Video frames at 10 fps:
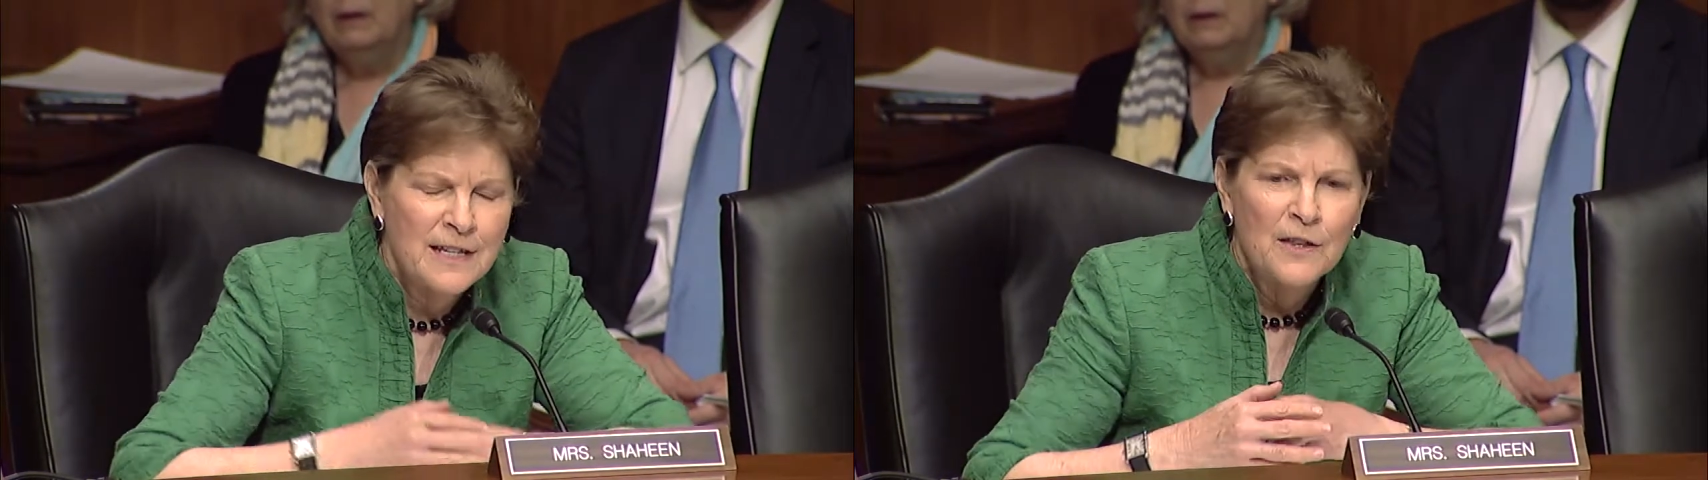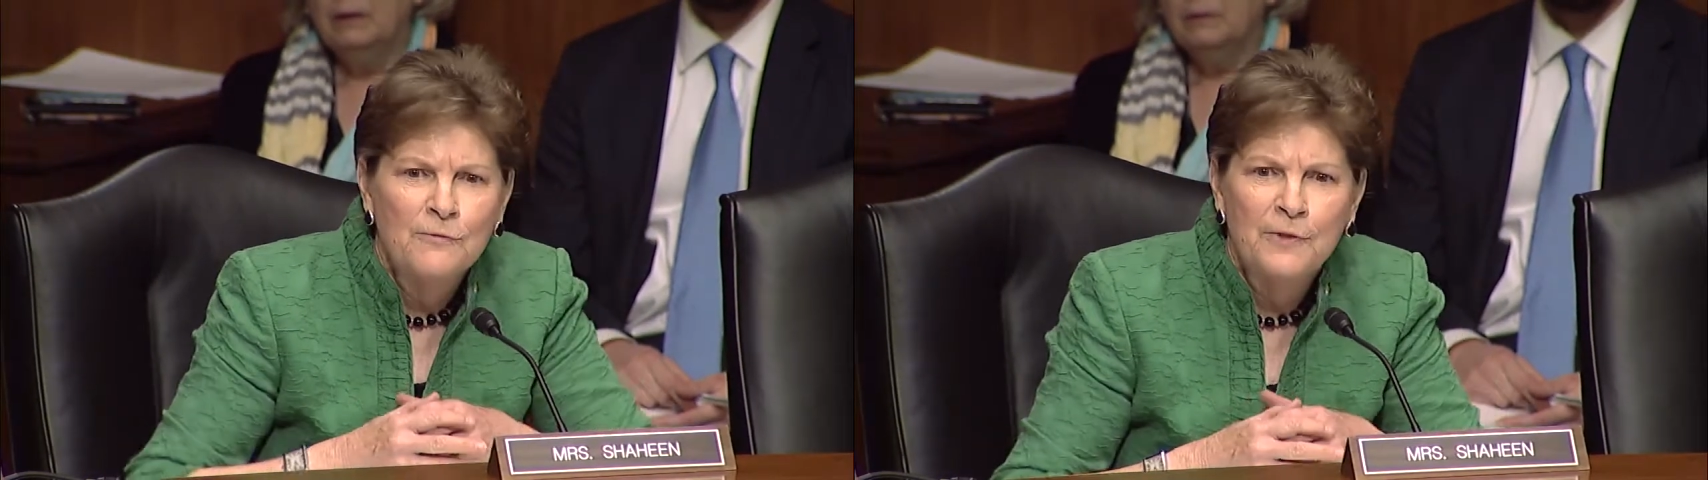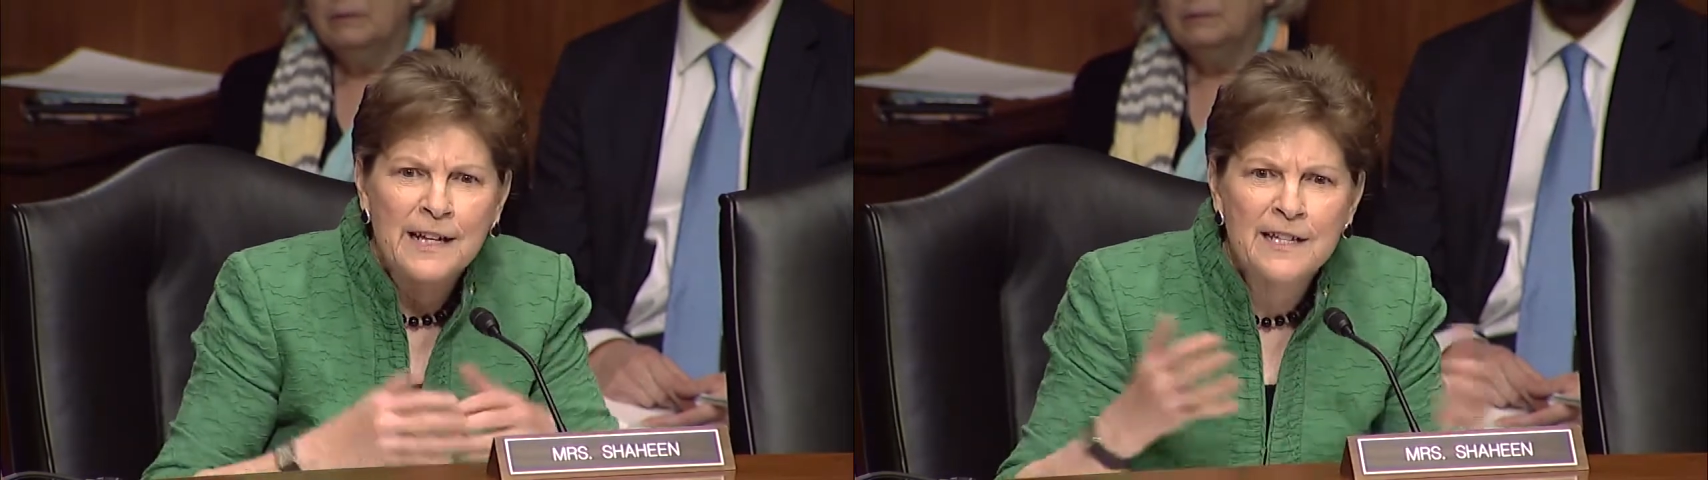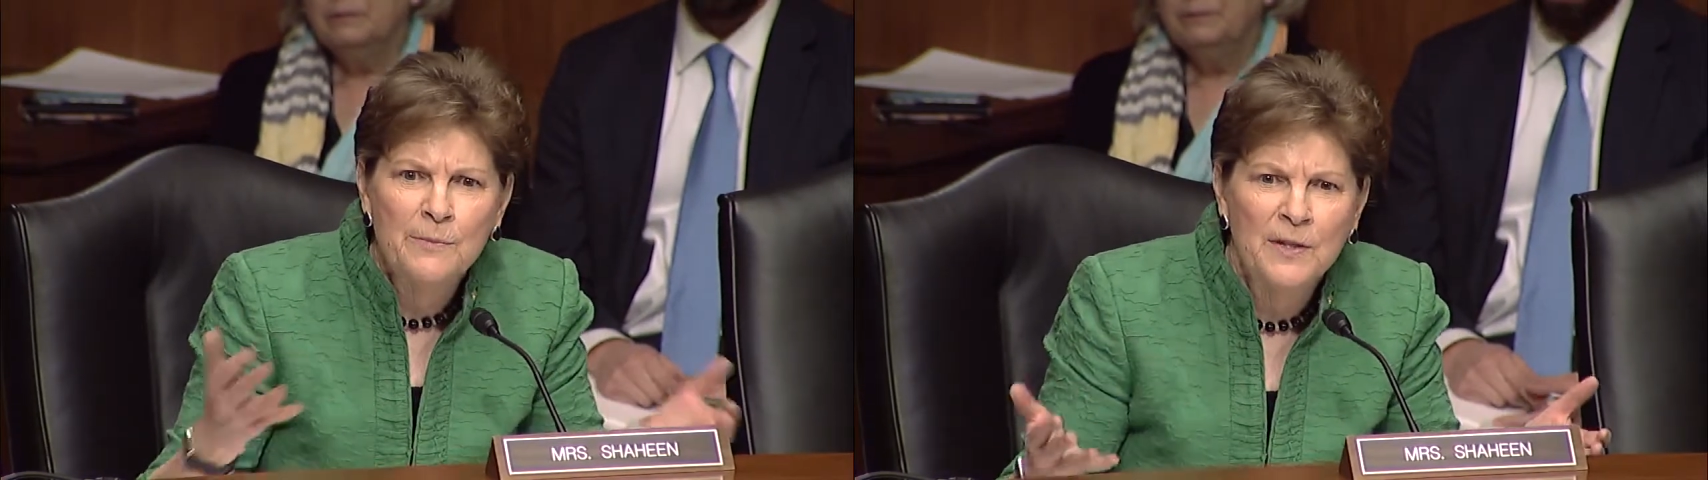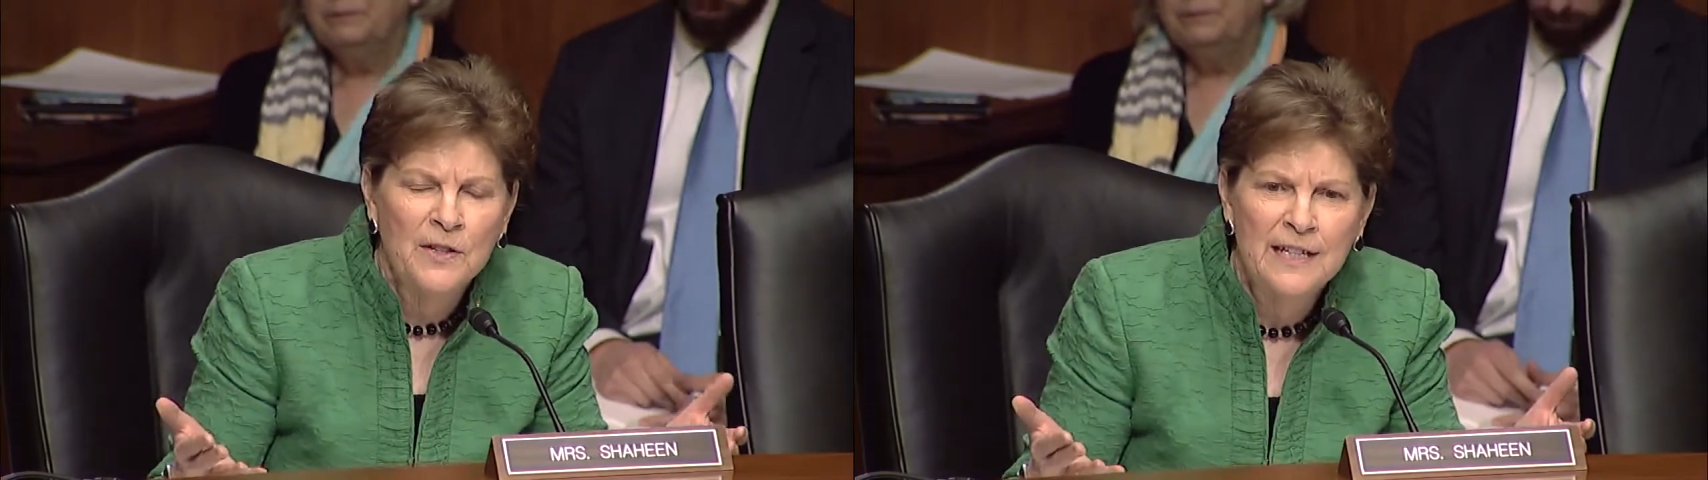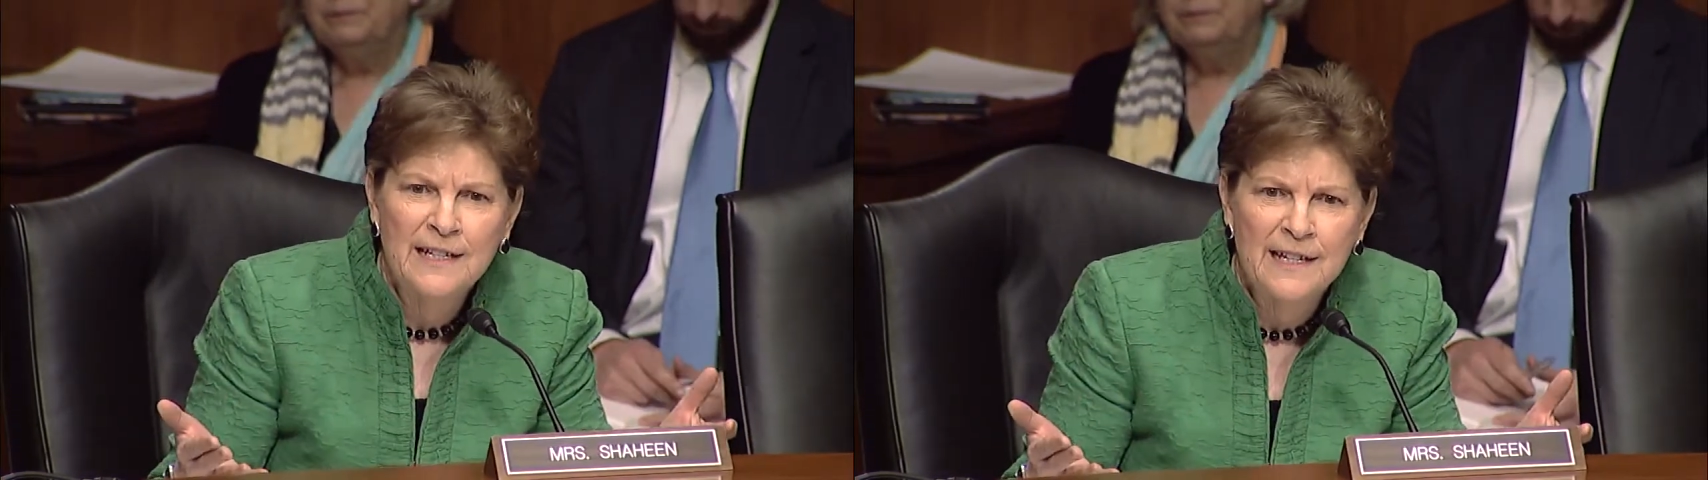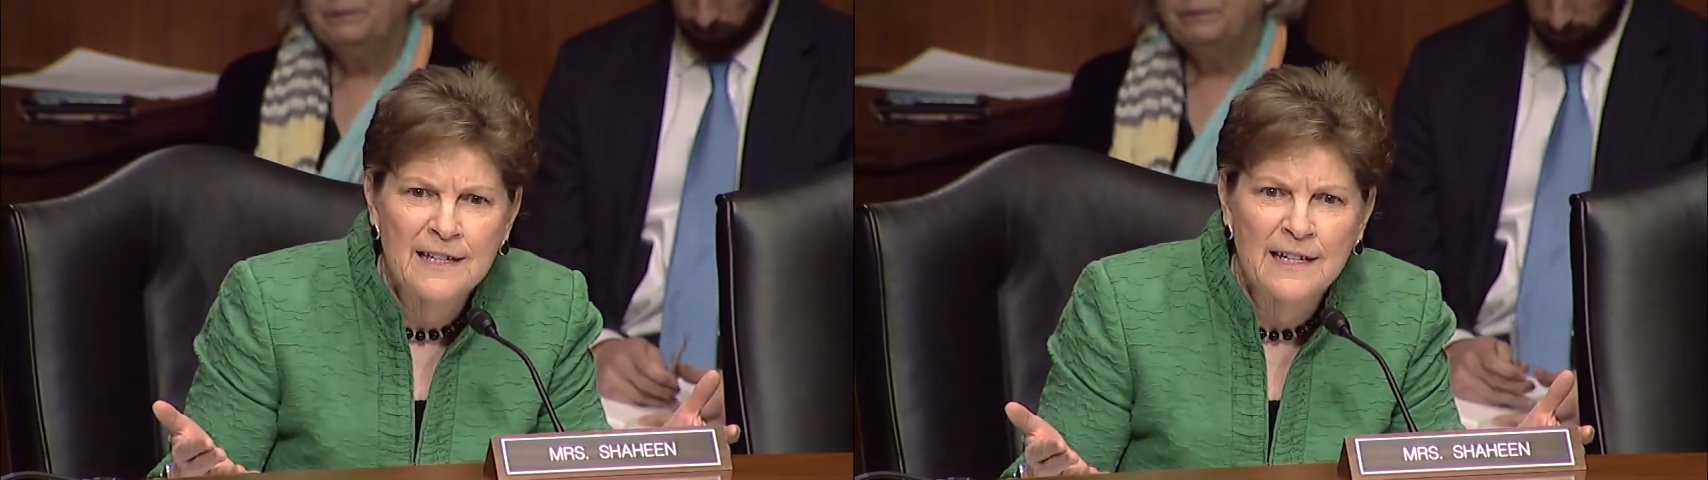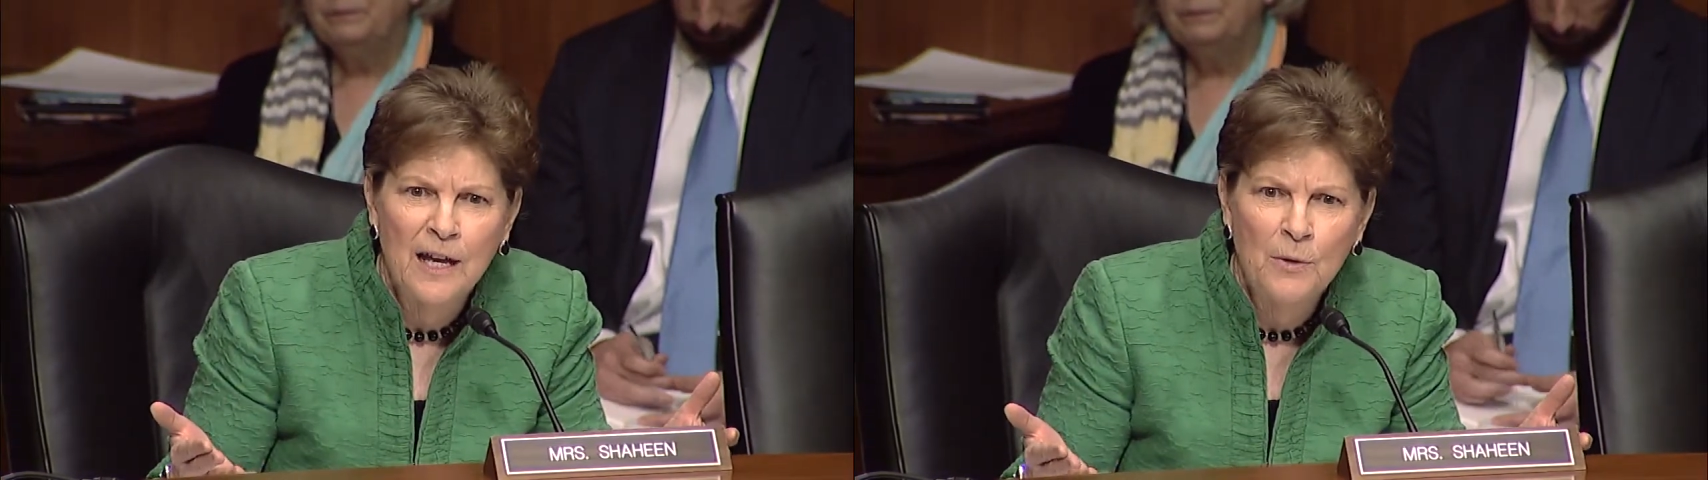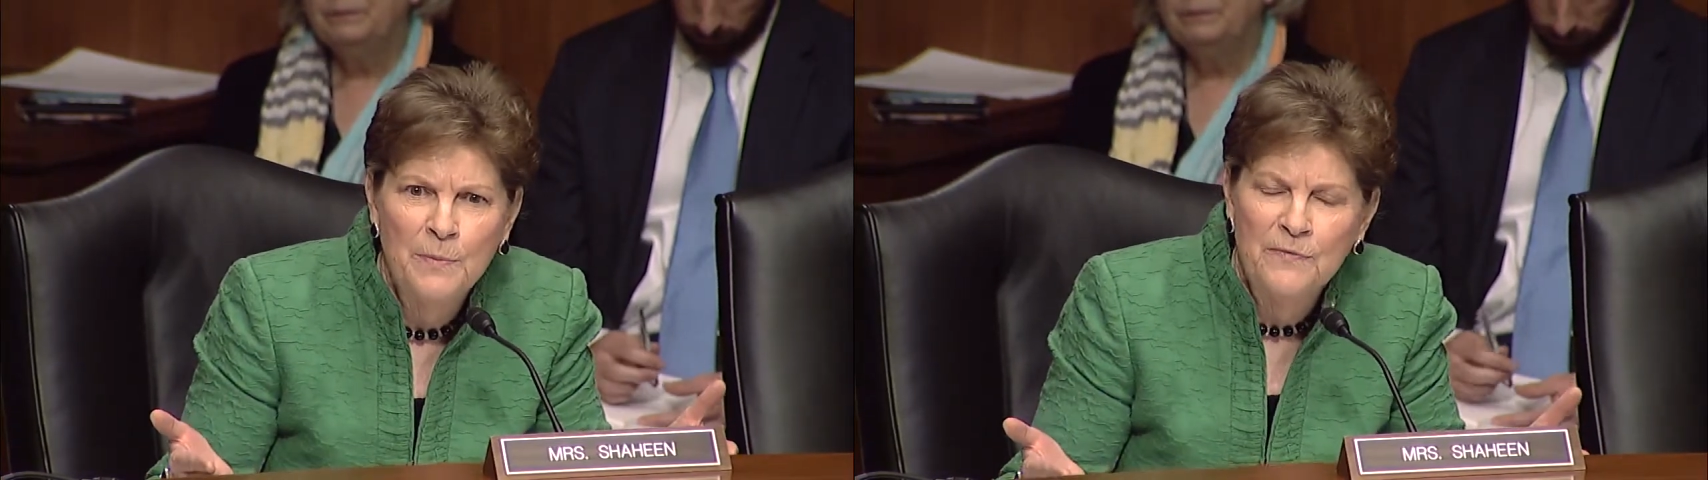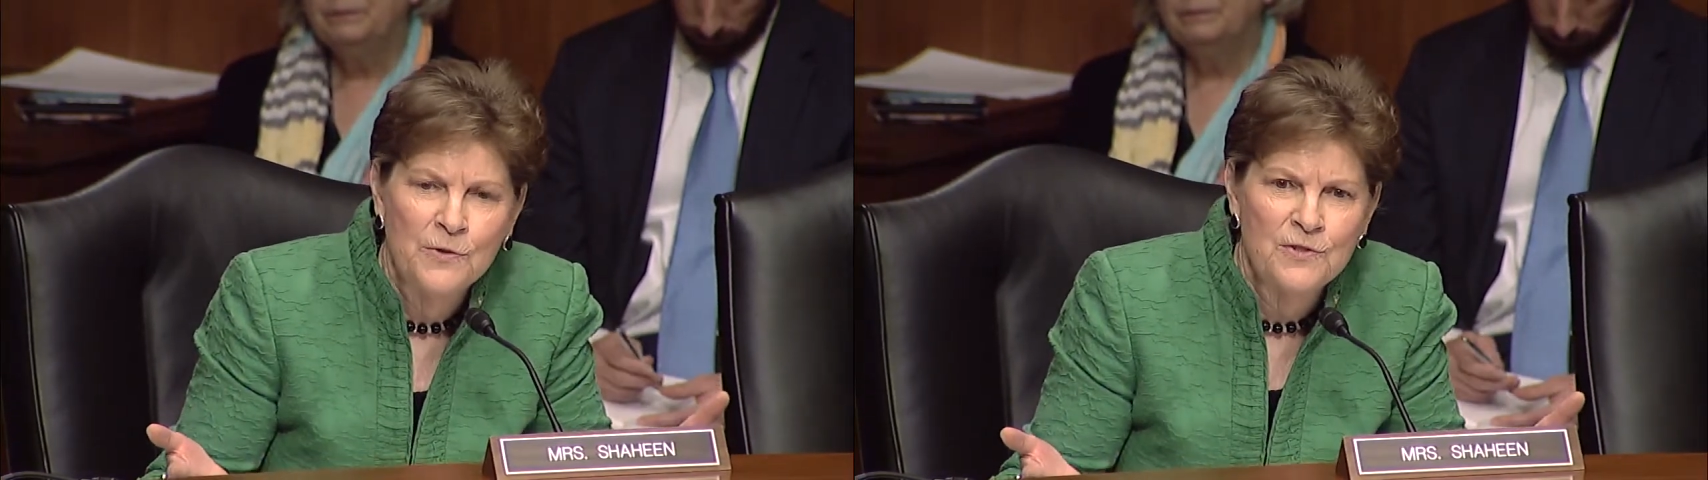and that flexibility doesn't help
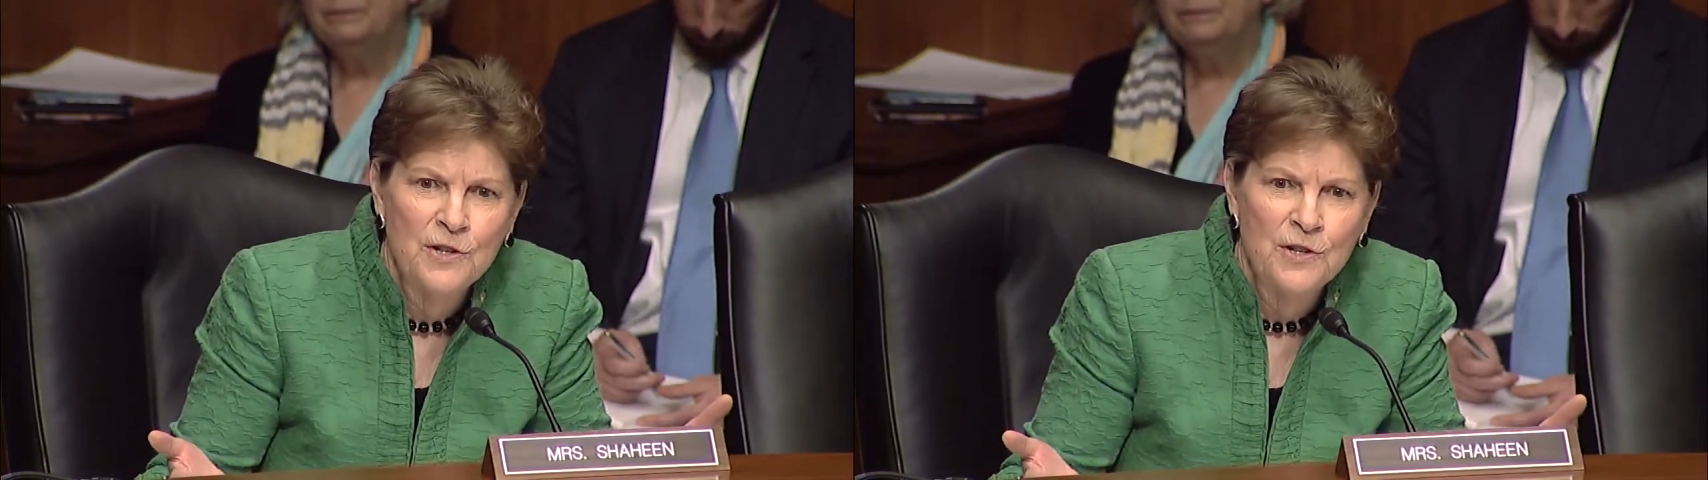if there's